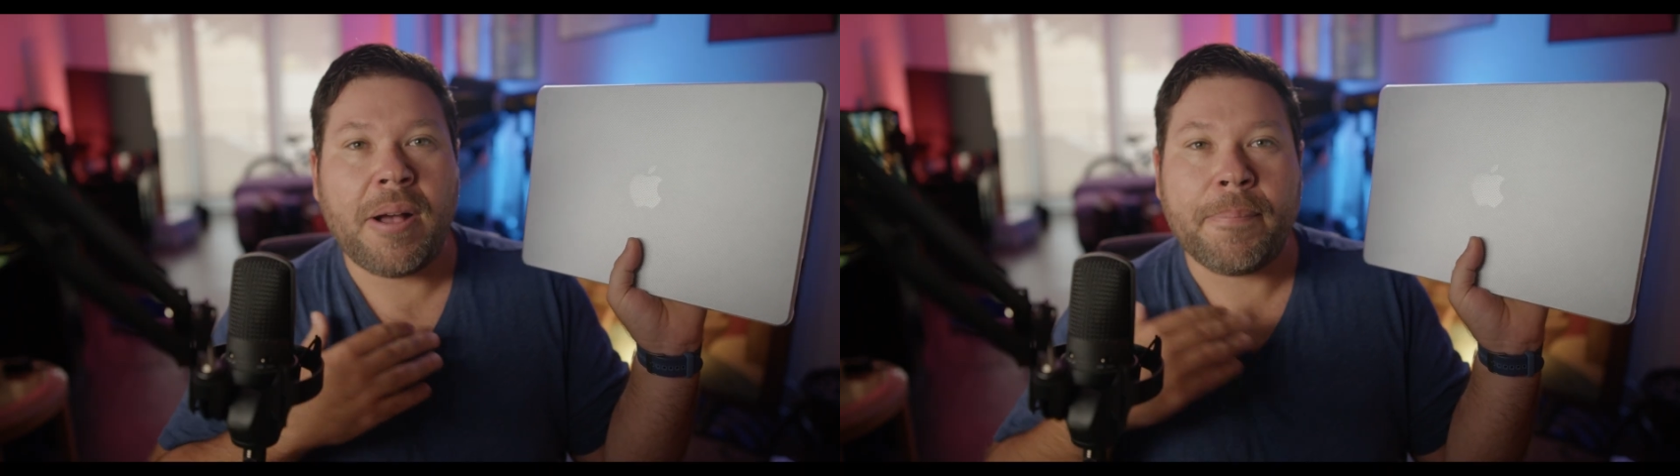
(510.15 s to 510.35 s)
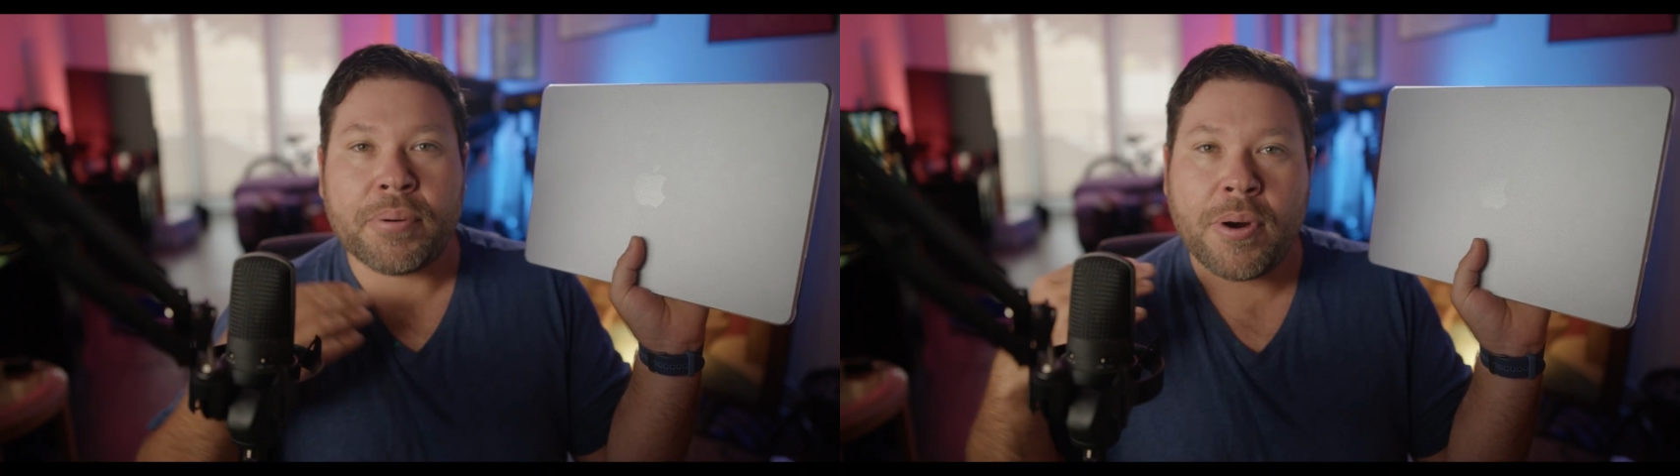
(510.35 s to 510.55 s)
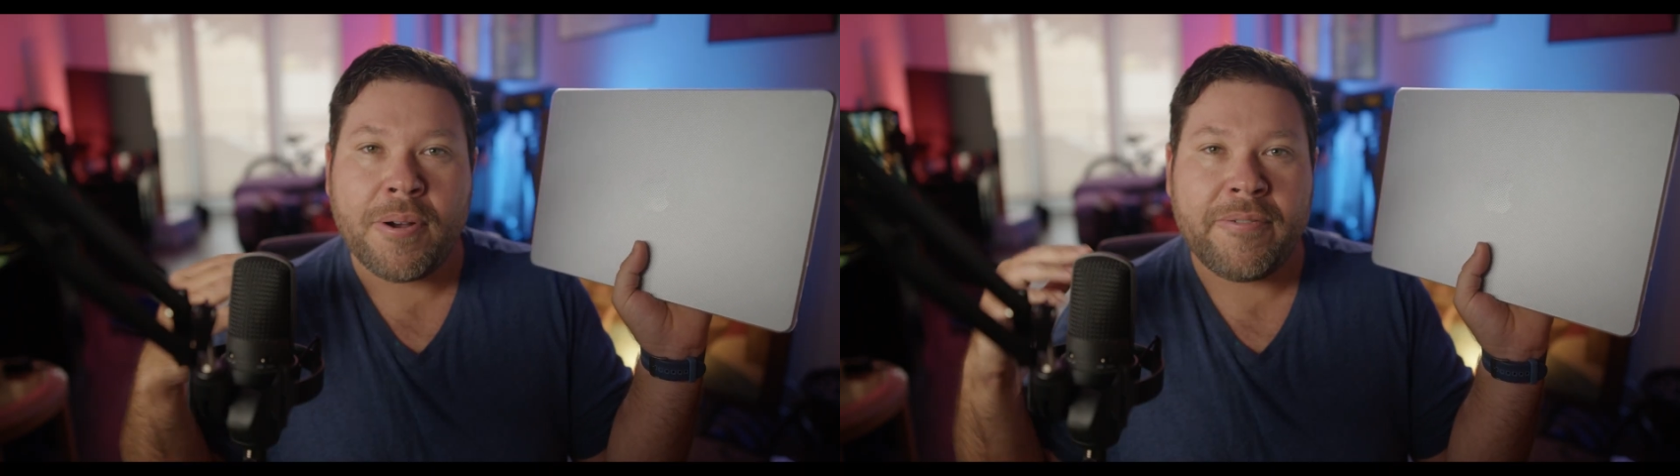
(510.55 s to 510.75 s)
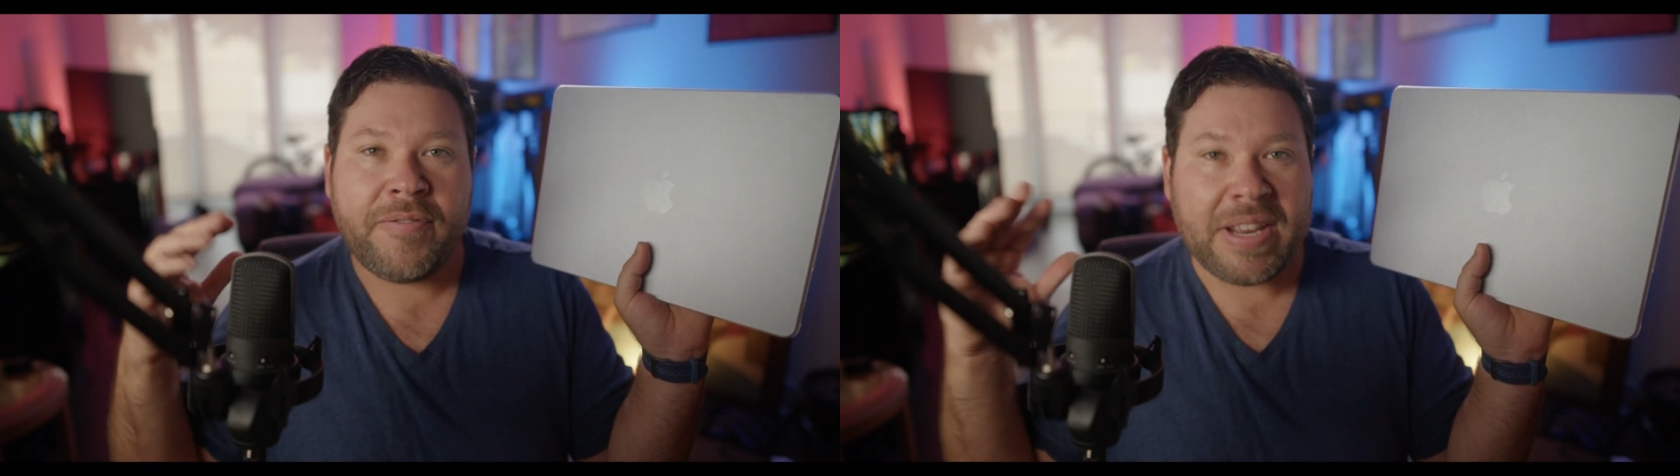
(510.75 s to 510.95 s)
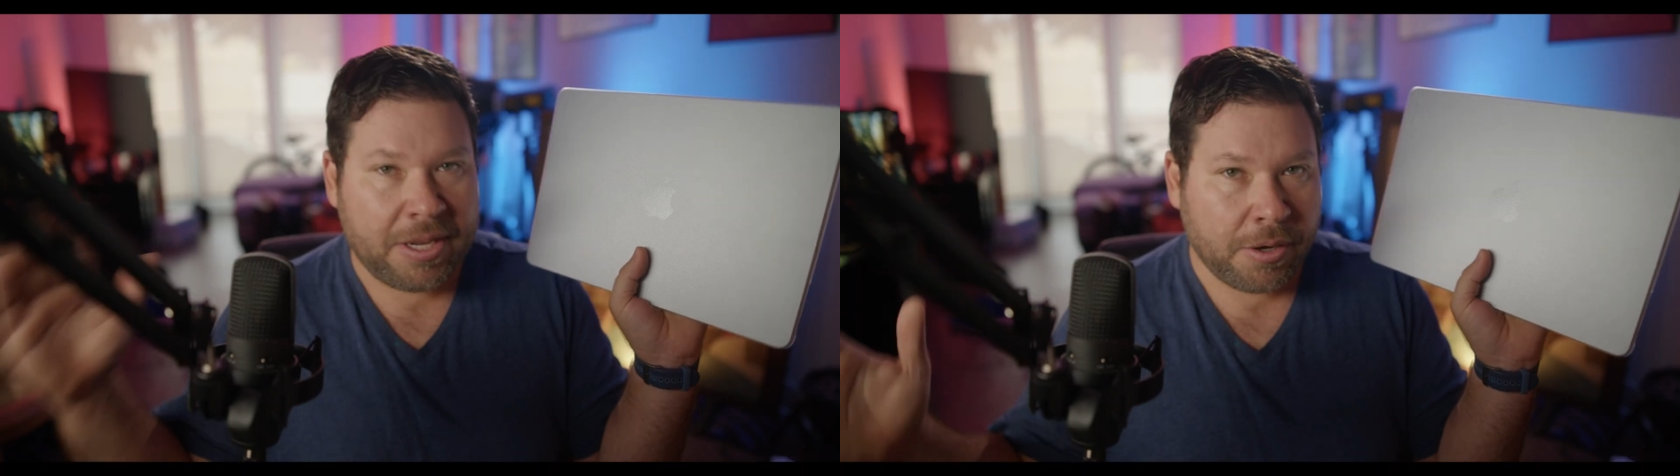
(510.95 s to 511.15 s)
a pro
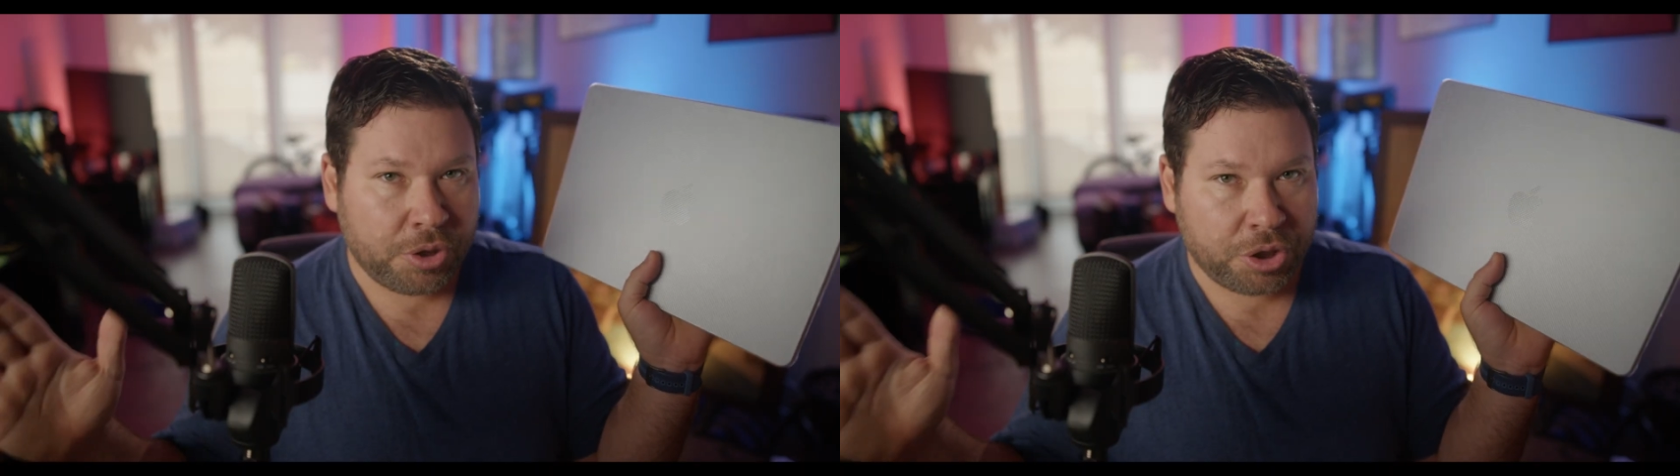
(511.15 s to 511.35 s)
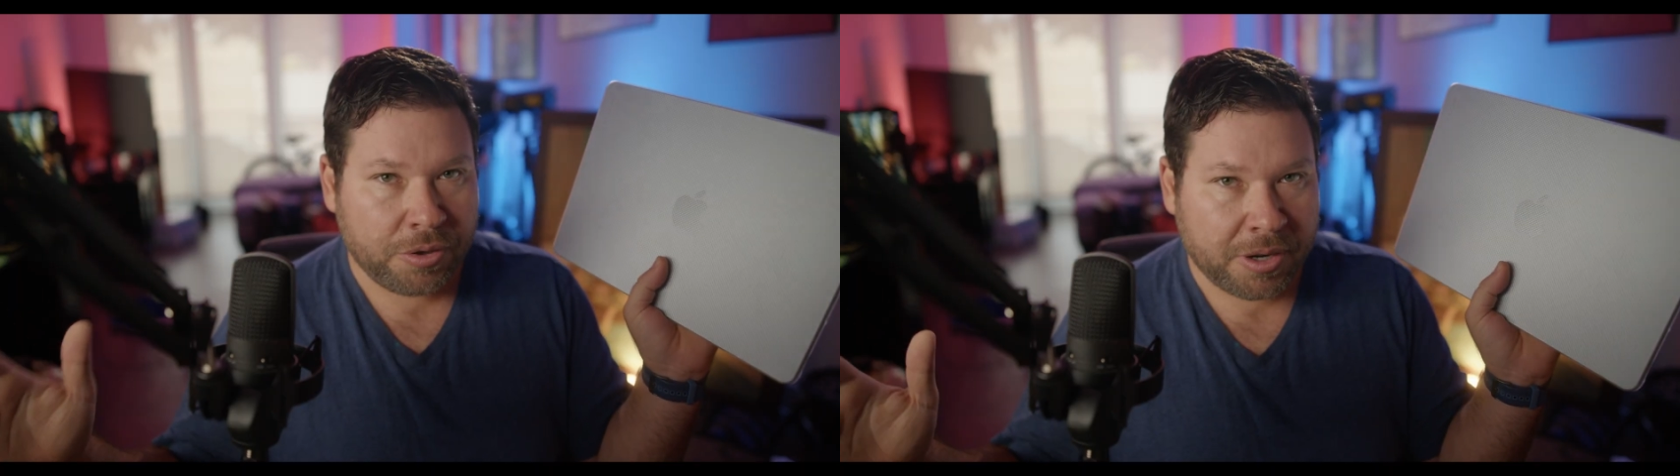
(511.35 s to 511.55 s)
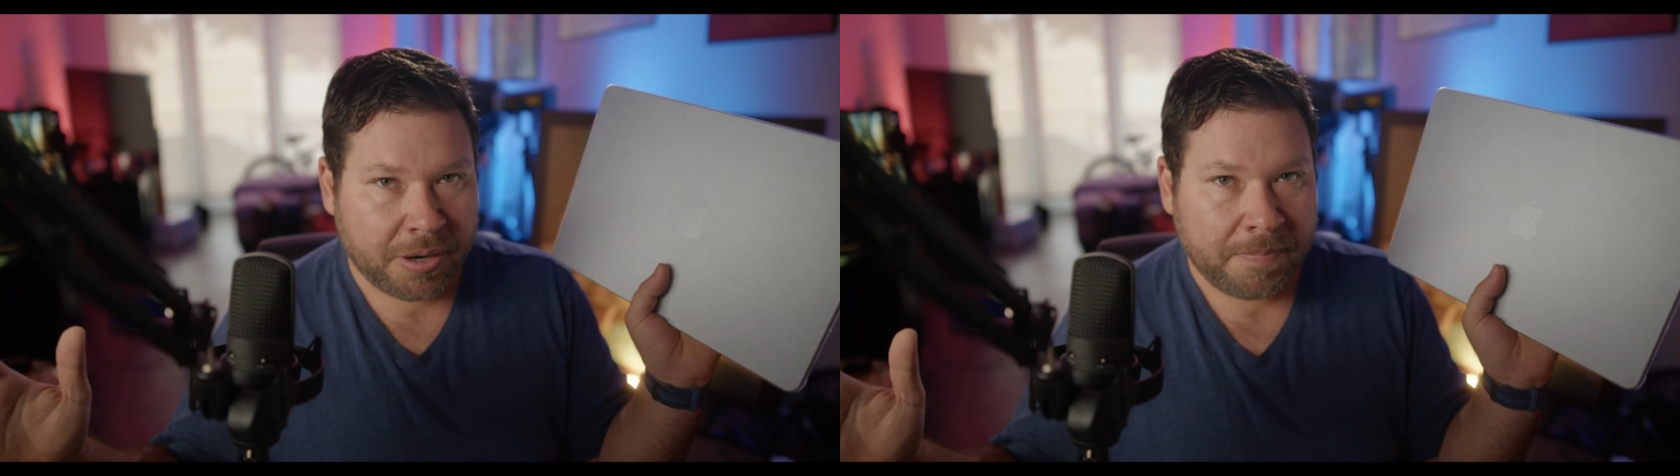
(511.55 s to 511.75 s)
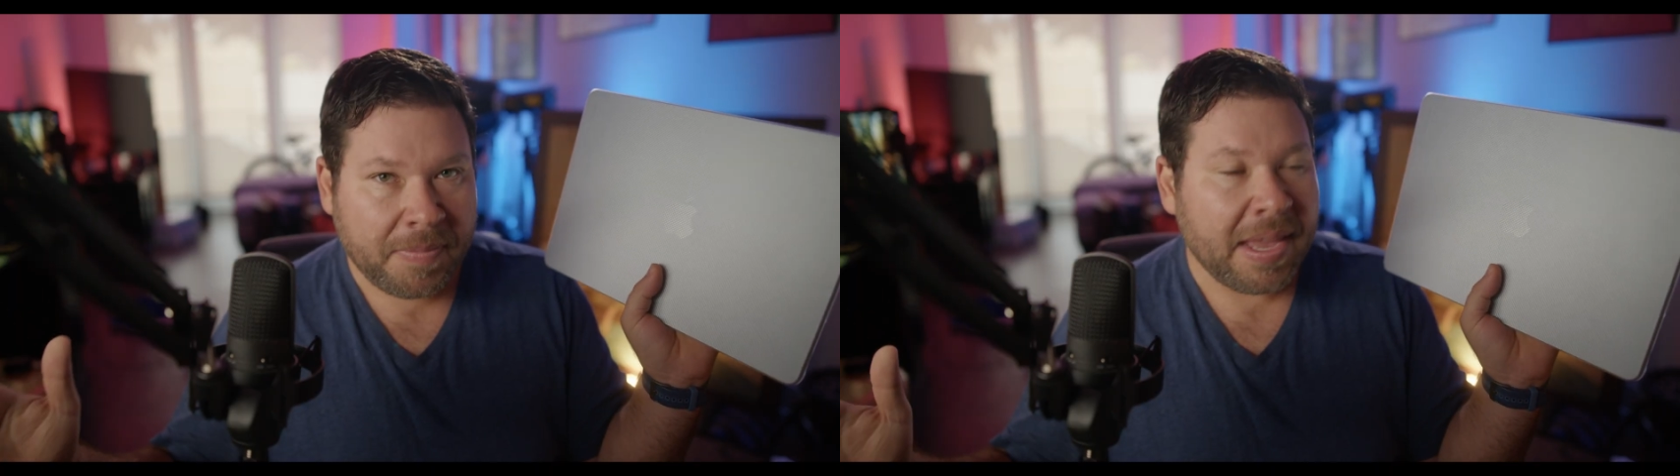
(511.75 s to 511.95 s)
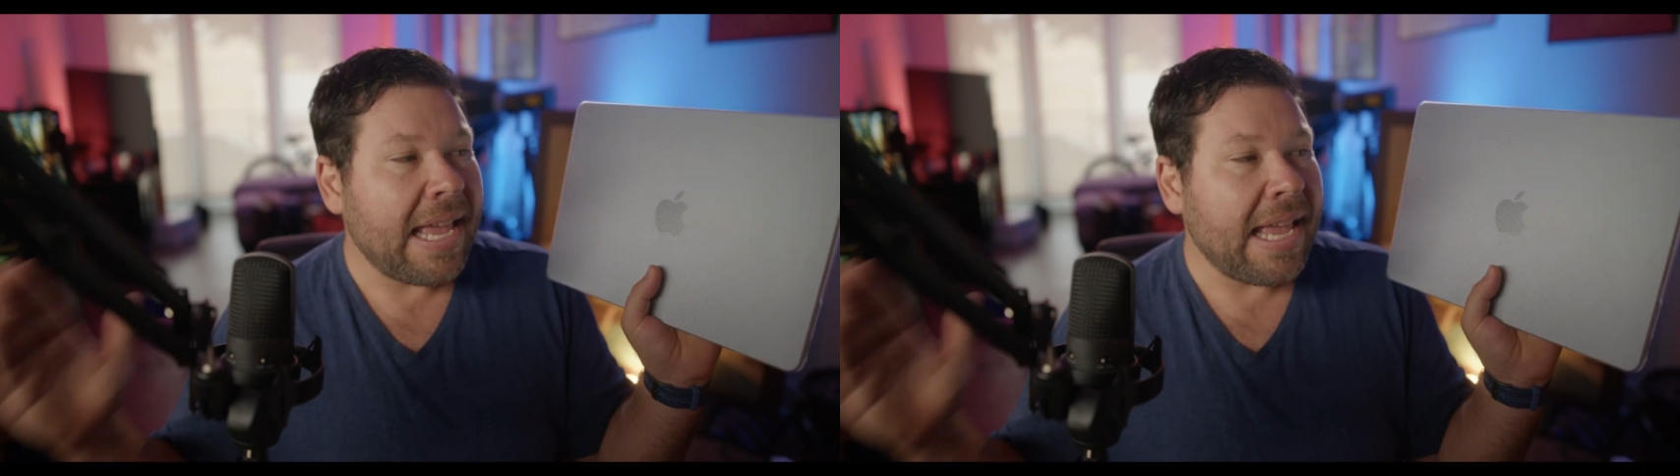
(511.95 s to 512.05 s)
video shooter,